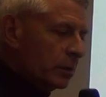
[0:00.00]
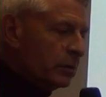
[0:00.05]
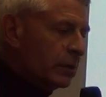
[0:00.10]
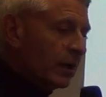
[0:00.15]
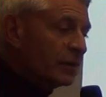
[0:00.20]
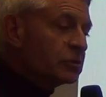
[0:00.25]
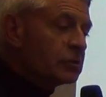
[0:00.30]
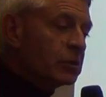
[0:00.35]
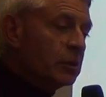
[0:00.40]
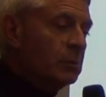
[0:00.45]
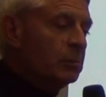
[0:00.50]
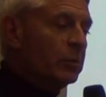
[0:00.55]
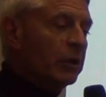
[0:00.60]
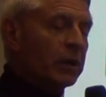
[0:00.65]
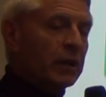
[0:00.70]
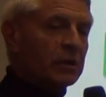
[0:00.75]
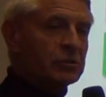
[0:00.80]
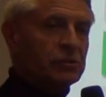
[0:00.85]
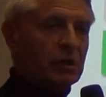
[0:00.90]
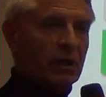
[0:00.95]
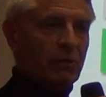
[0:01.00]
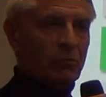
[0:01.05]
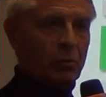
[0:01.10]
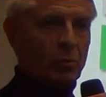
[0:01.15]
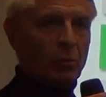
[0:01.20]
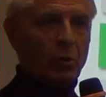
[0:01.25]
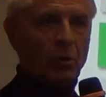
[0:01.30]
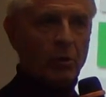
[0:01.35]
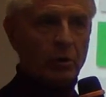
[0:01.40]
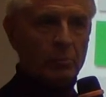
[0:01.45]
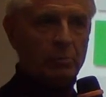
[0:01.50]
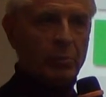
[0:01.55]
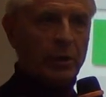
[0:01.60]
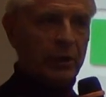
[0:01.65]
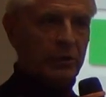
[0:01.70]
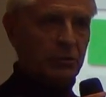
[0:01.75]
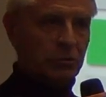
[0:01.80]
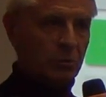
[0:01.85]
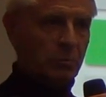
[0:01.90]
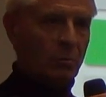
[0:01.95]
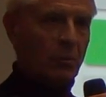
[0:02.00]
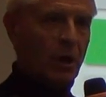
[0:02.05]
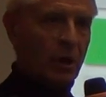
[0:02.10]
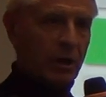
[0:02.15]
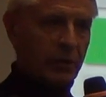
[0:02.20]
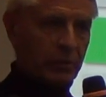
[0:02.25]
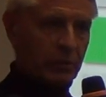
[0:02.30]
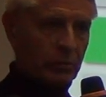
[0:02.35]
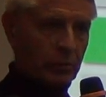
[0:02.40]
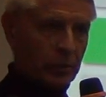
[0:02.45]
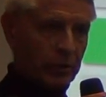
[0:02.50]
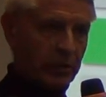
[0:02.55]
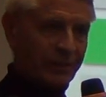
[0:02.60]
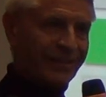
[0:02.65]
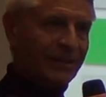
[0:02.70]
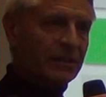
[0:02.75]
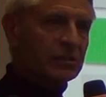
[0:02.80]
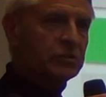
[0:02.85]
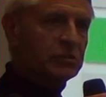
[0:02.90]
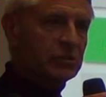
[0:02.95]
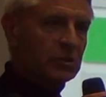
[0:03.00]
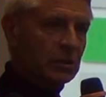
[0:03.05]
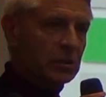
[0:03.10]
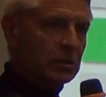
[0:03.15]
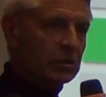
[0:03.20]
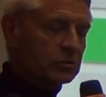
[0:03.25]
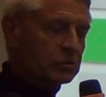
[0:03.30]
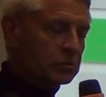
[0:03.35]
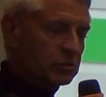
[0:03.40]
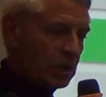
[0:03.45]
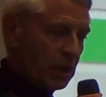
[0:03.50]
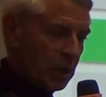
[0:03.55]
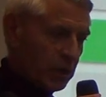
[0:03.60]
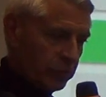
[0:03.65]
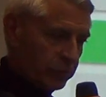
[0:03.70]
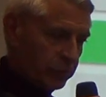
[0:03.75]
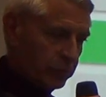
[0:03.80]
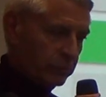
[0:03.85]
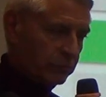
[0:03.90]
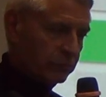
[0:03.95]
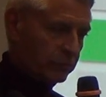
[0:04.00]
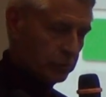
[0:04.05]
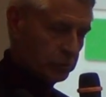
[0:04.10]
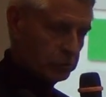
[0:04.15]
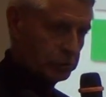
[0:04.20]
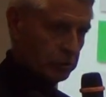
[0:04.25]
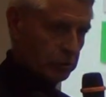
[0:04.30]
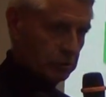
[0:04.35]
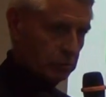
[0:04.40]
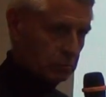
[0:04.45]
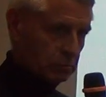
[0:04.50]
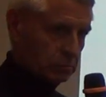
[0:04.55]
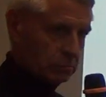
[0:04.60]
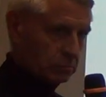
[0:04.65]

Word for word: Does TBS have a role in patient monitoring? This is controversial.